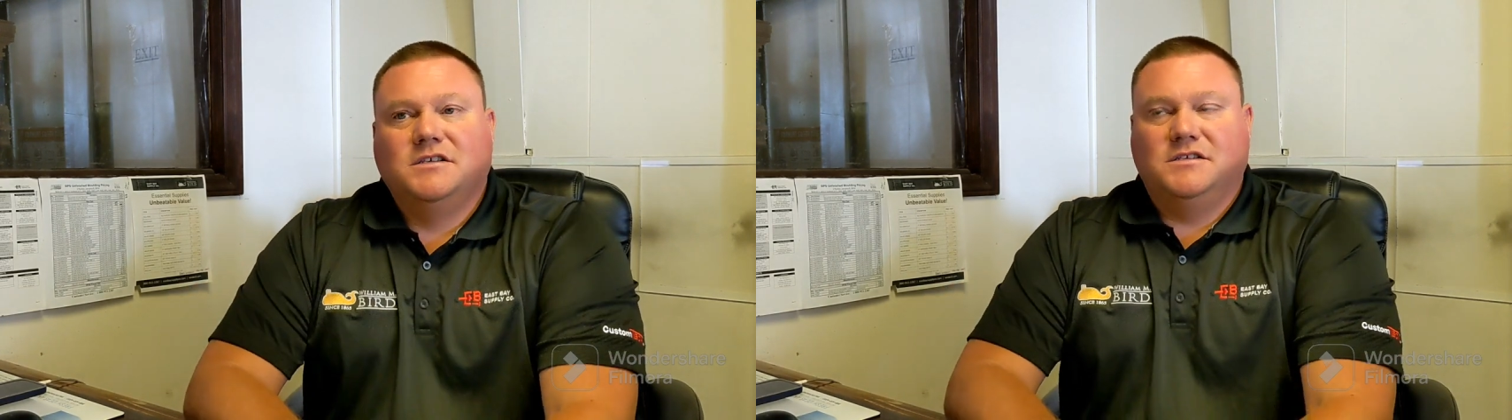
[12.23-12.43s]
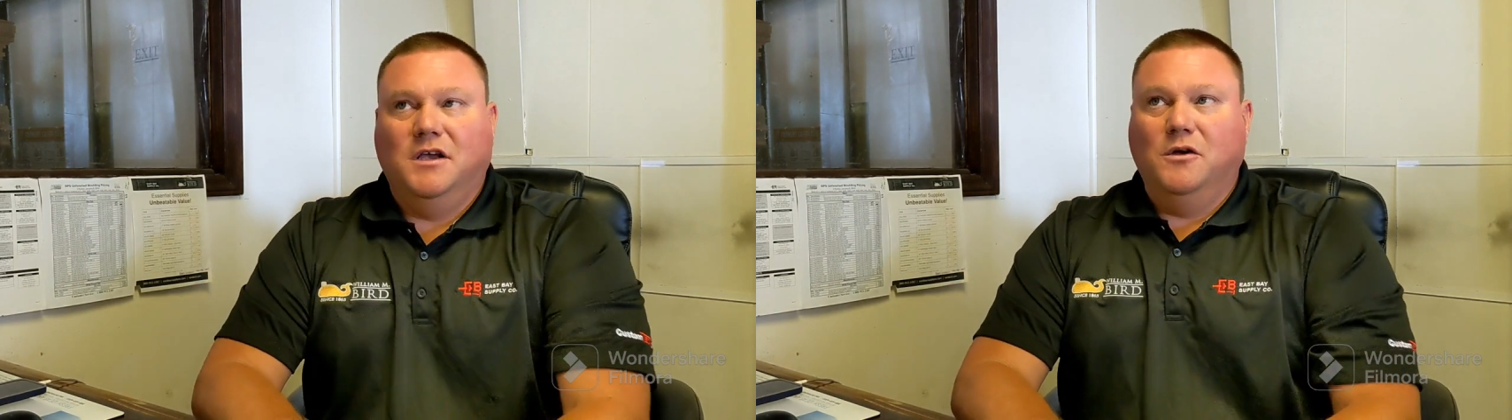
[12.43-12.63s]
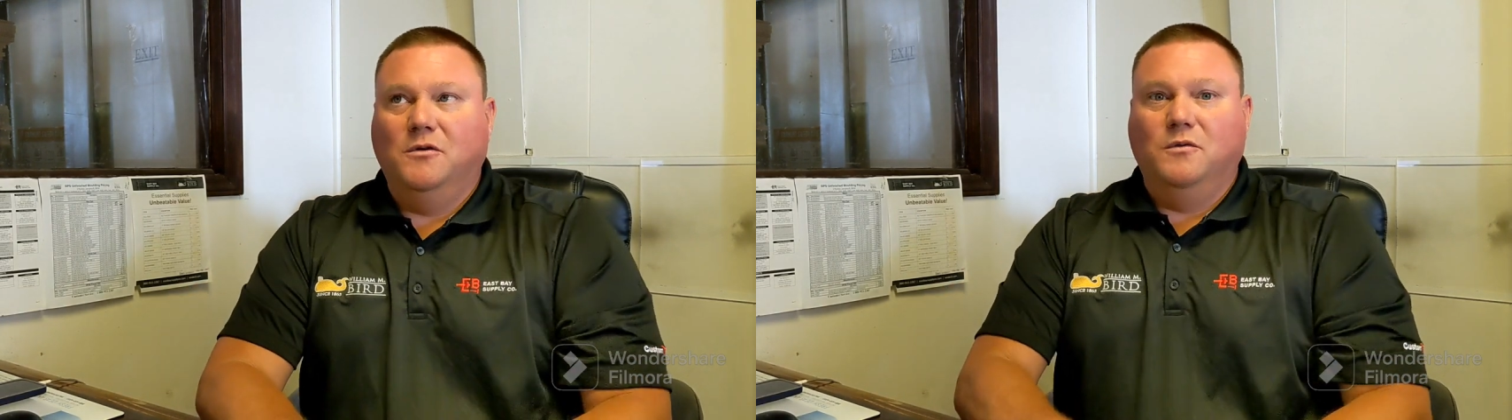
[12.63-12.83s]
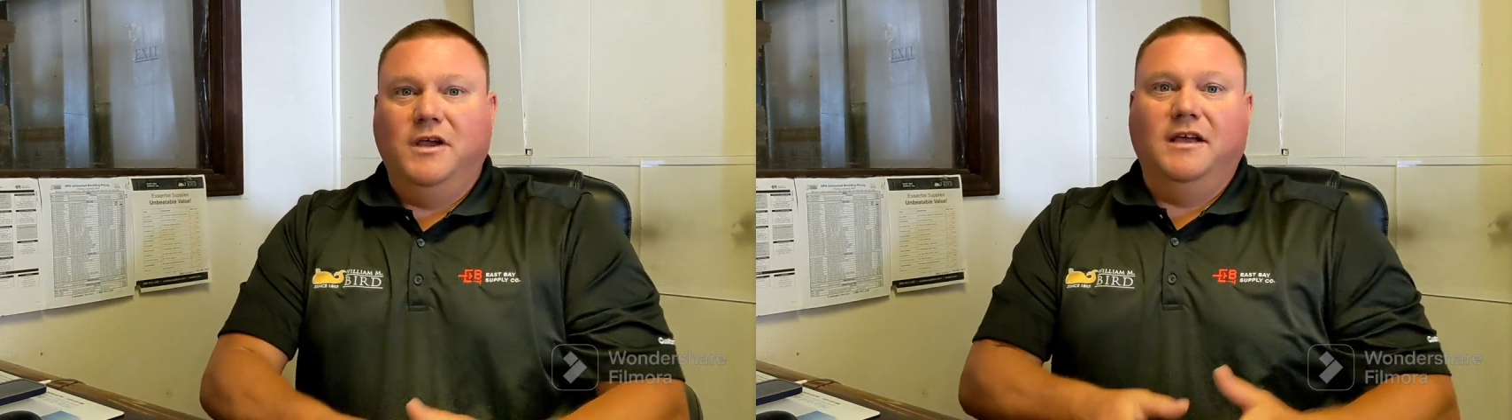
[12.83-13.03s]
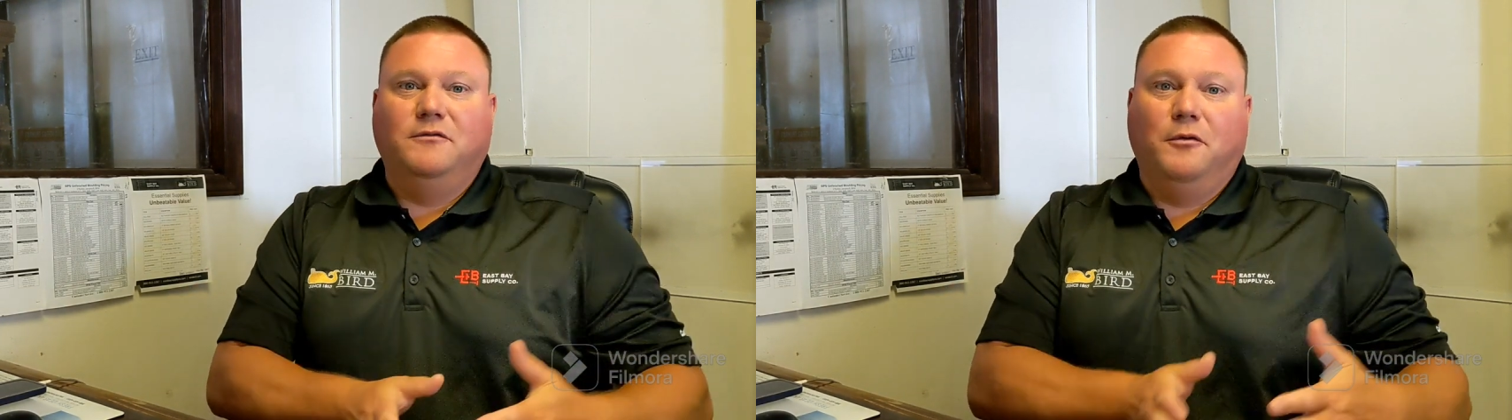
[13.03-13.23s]
So
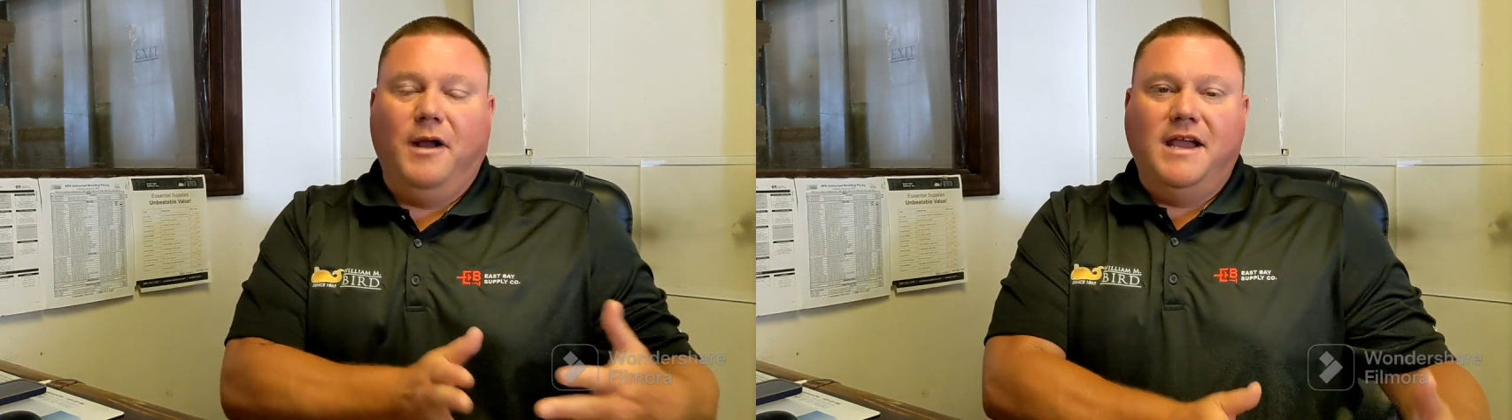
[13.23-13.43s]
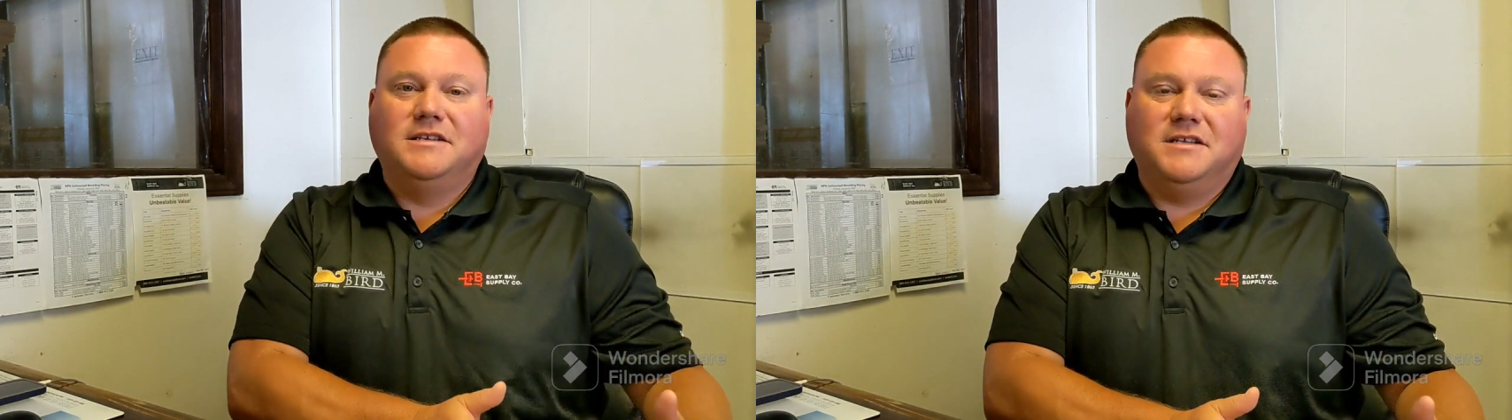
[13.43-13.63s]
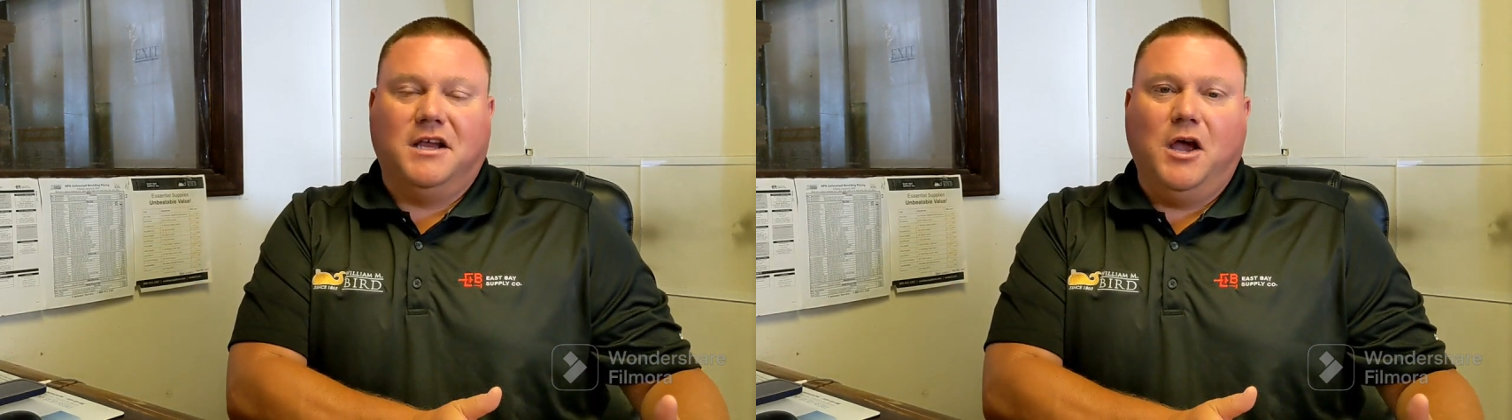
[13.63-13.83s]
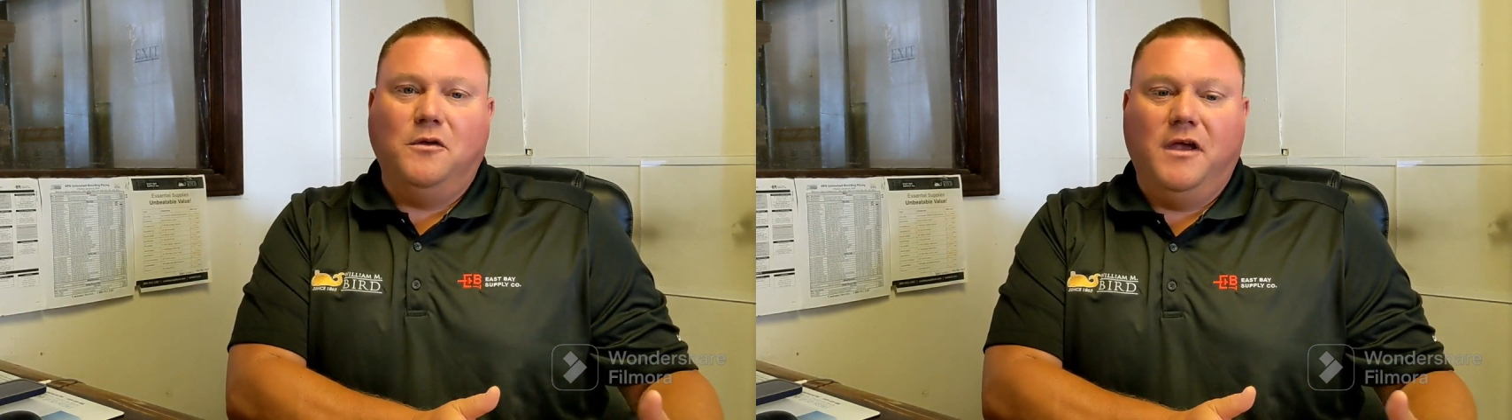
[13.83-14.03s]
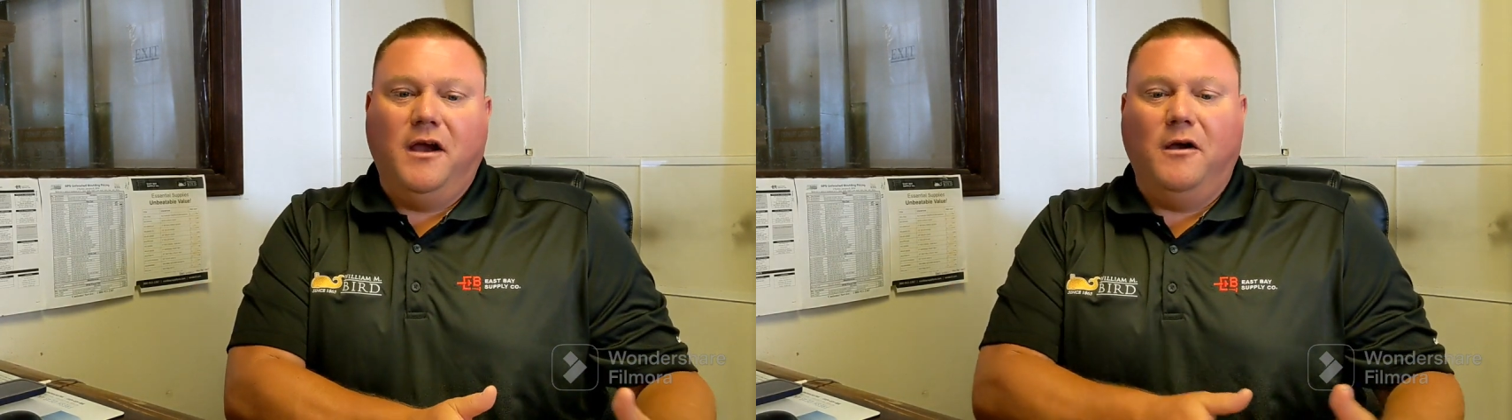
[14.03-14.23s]
we had arranged to
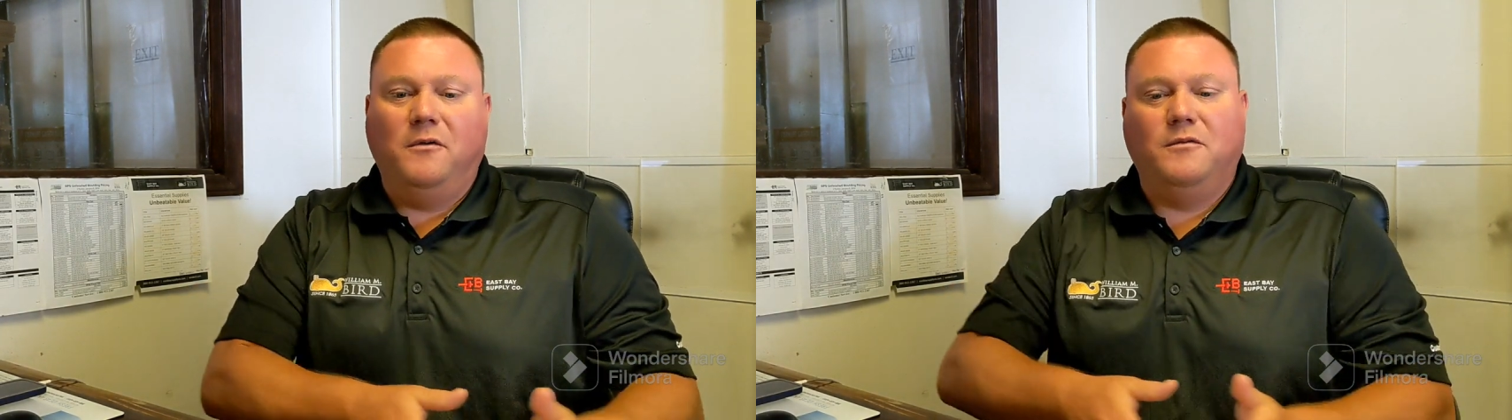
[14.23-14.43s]
go there.